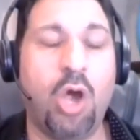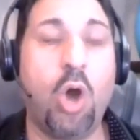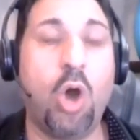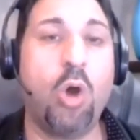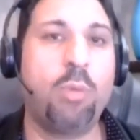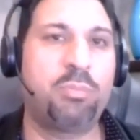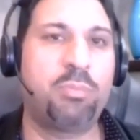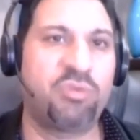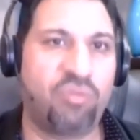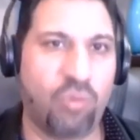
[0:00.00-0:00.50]

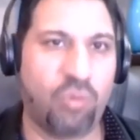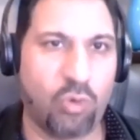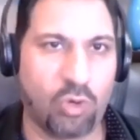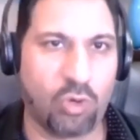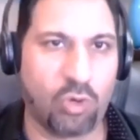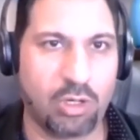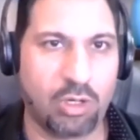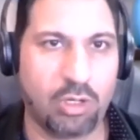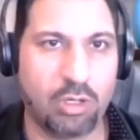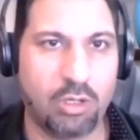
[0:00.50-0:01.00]
hoped
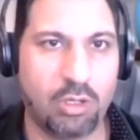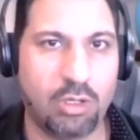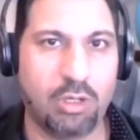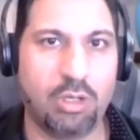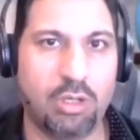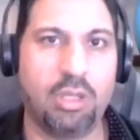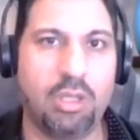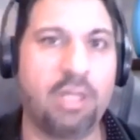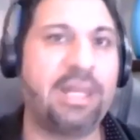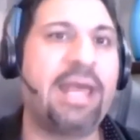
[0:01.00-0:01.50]
for
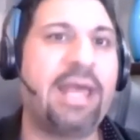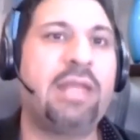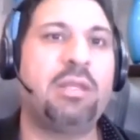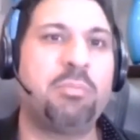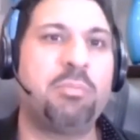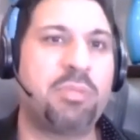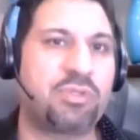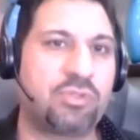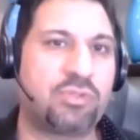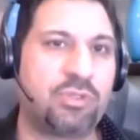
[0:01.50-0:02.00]
in
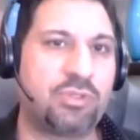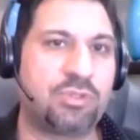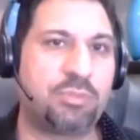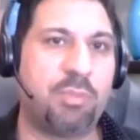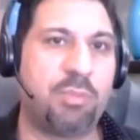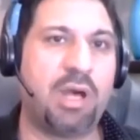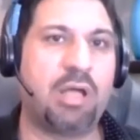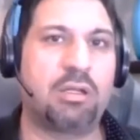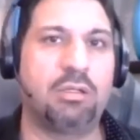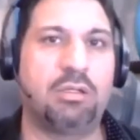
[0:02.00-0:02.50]
any
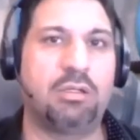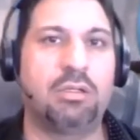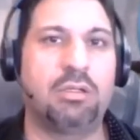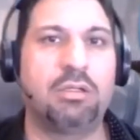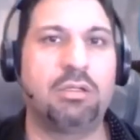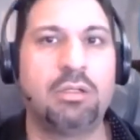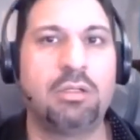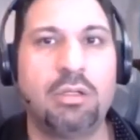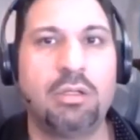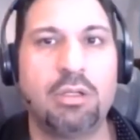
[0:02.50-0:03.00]
business model
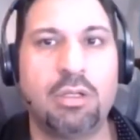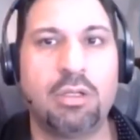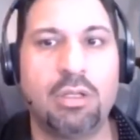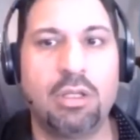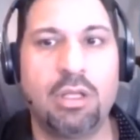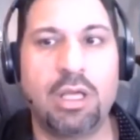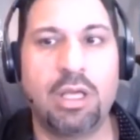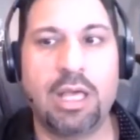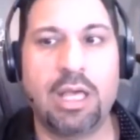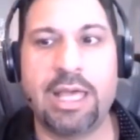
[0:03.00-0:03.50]

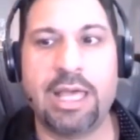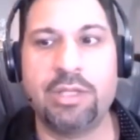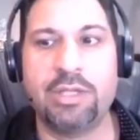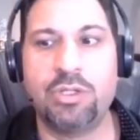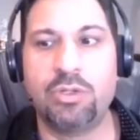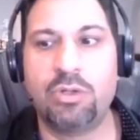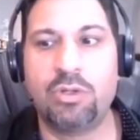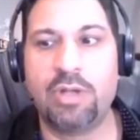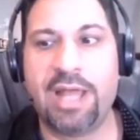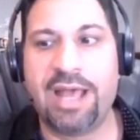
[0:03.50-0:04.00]

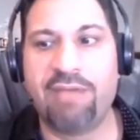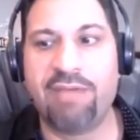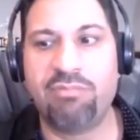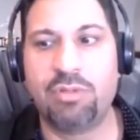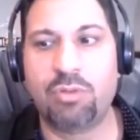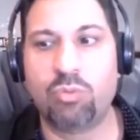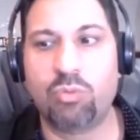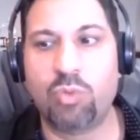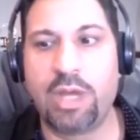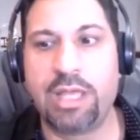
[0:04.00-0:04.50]
and you don't
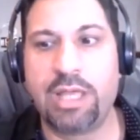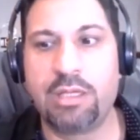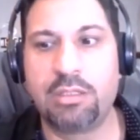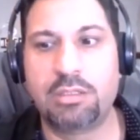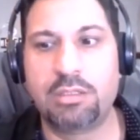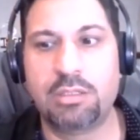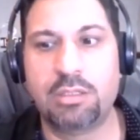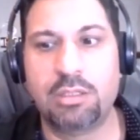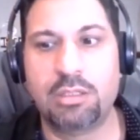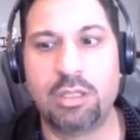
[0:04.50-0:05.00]
have the
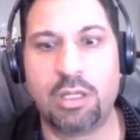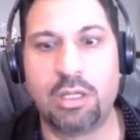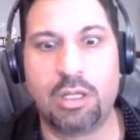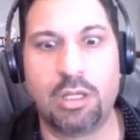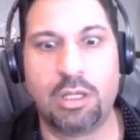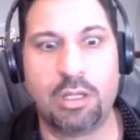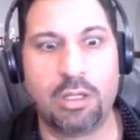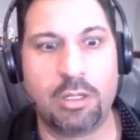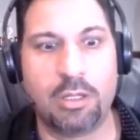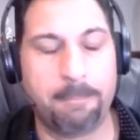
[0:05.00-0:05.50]
right
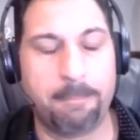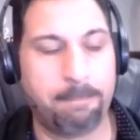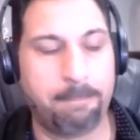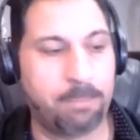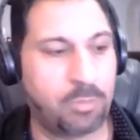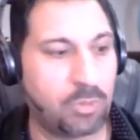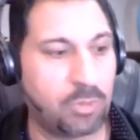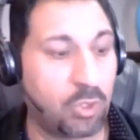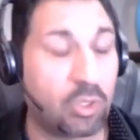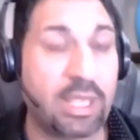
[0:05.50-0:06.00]
uh,
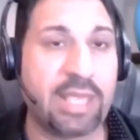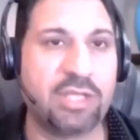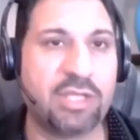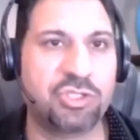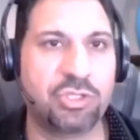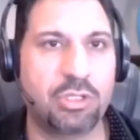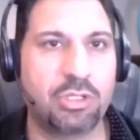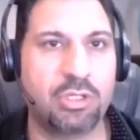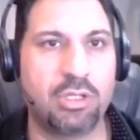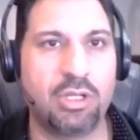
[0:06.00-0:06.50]

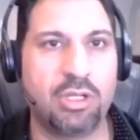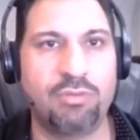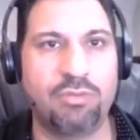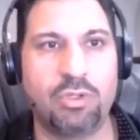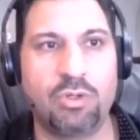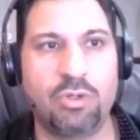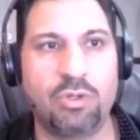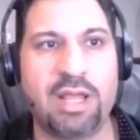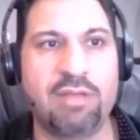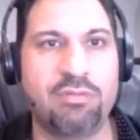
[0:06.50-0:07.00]
location,
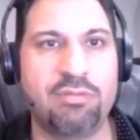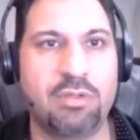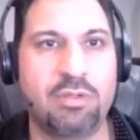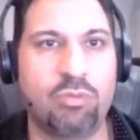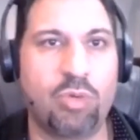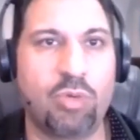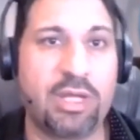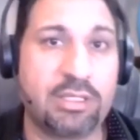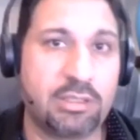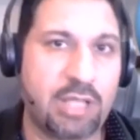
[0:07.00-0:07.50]
if you don't have
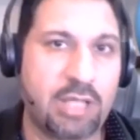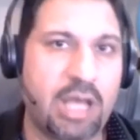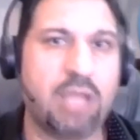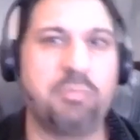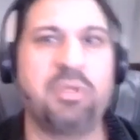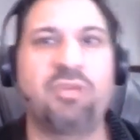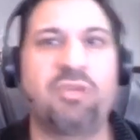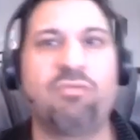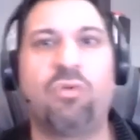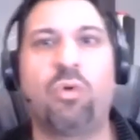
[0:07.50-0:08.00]
the right
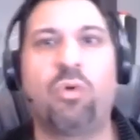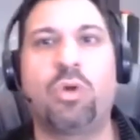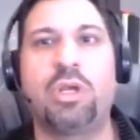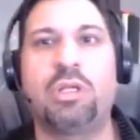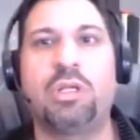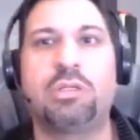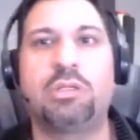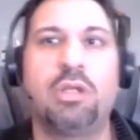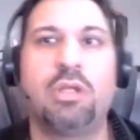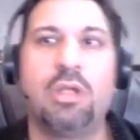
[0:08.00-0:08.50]
timing
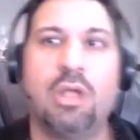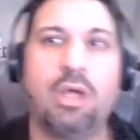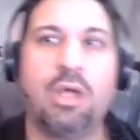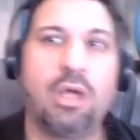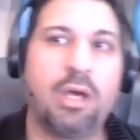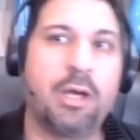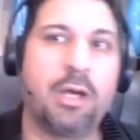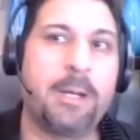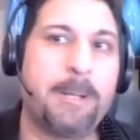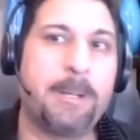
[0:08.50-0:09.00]
for it,
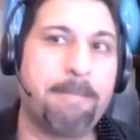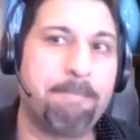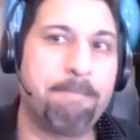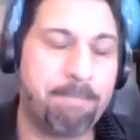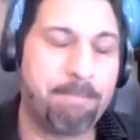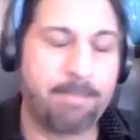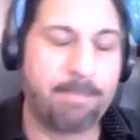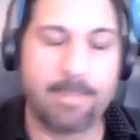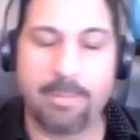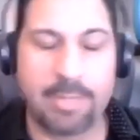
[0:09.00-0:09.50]
uh,
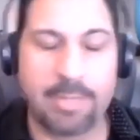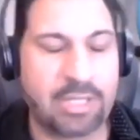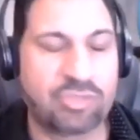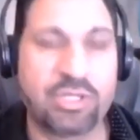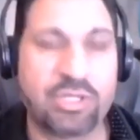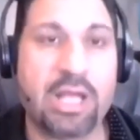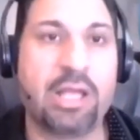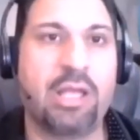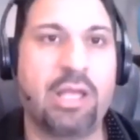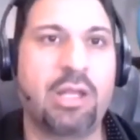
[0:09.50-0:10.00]

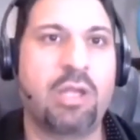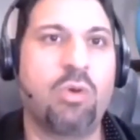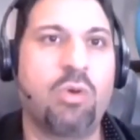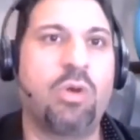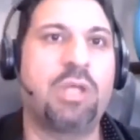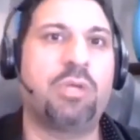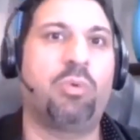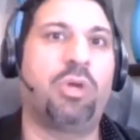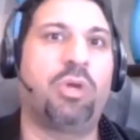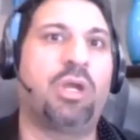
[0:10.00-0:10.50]
it's not going to
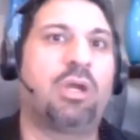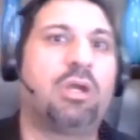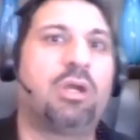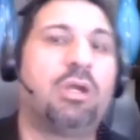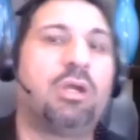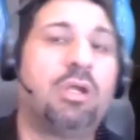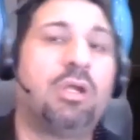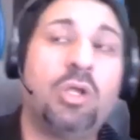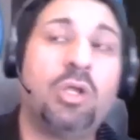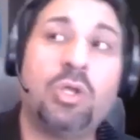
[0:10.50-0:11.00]
go
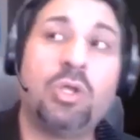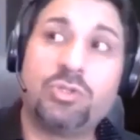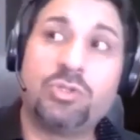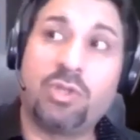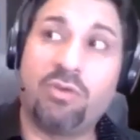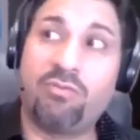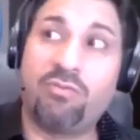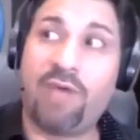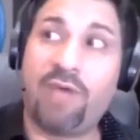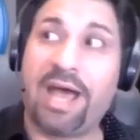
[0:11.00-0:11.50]
anywhere.
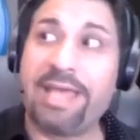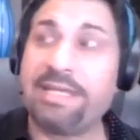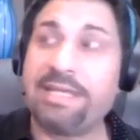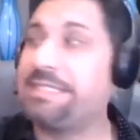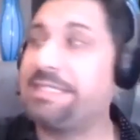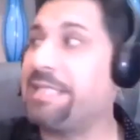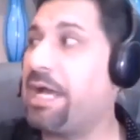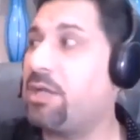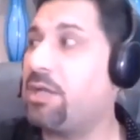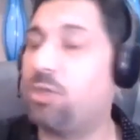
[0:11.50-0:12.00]
So if I
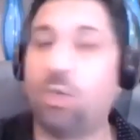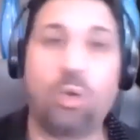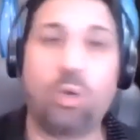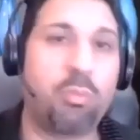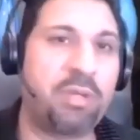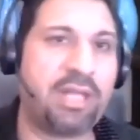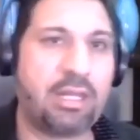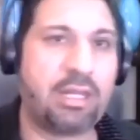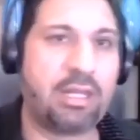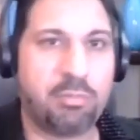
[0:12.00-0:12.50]
decide to
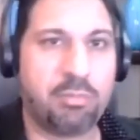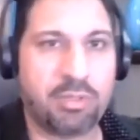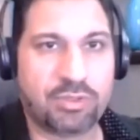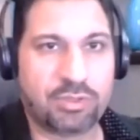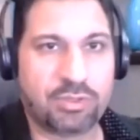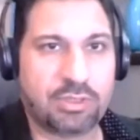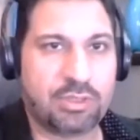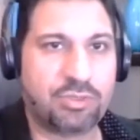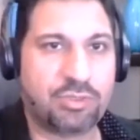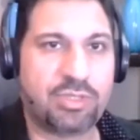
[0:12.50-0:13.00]
open any
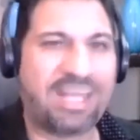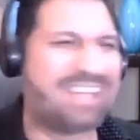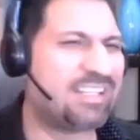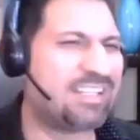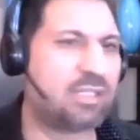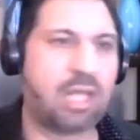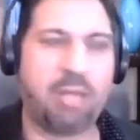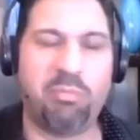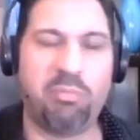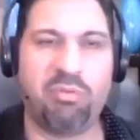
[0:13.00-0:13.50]
business,
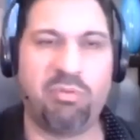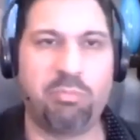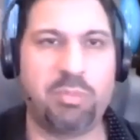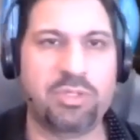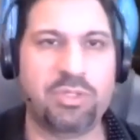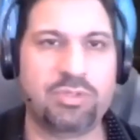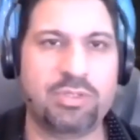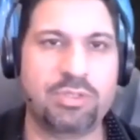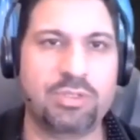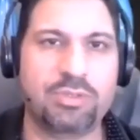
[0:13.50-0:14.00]
any type
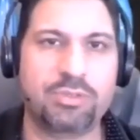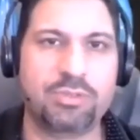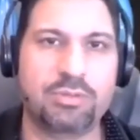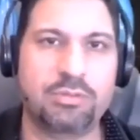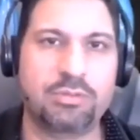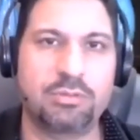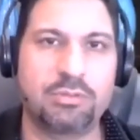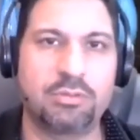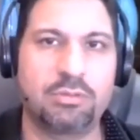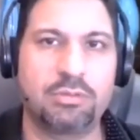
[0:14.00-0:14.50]
of
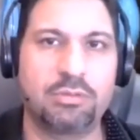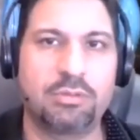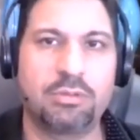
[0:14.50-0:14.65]
business,